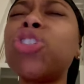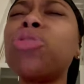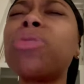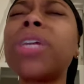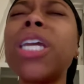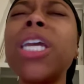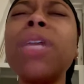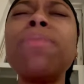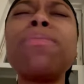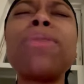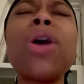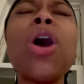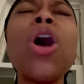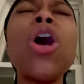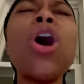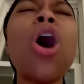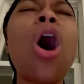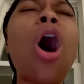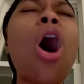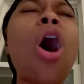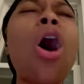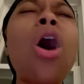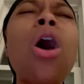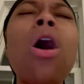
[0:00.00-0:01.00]
You keep
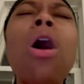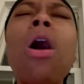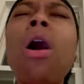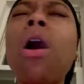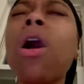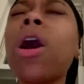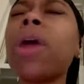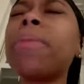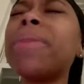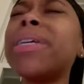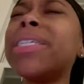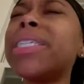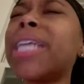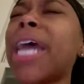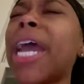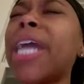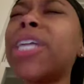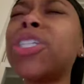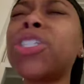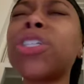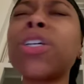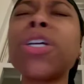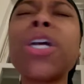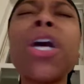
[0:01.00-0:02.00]
all harm and
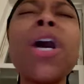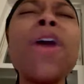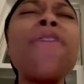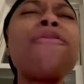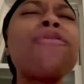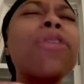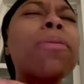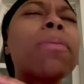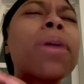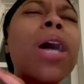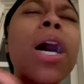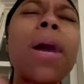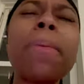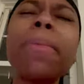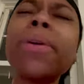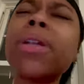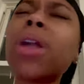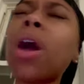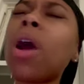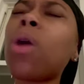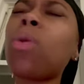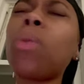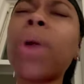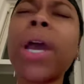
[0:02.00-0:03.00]
danger from
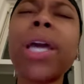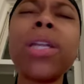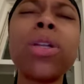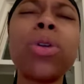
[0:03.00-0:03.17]
coming our way,